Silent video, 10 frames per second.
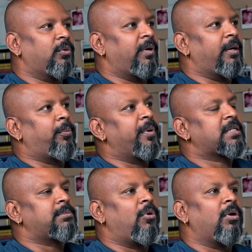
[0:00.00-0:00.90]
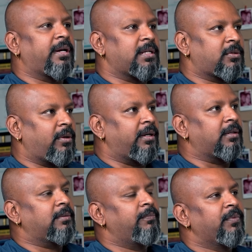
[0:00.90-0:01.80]
So I opened a small
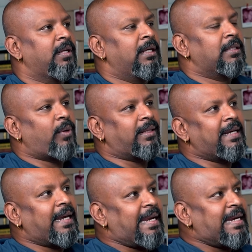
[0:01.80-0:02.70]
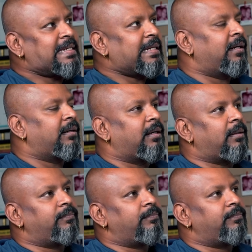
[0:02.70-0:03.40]
restaurant. So I think initial